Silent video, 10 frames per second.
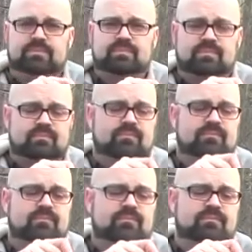
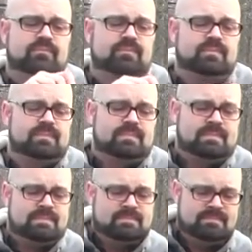
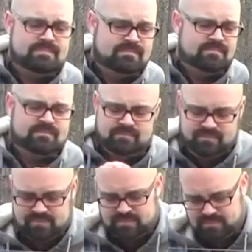
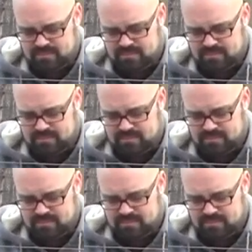(silence)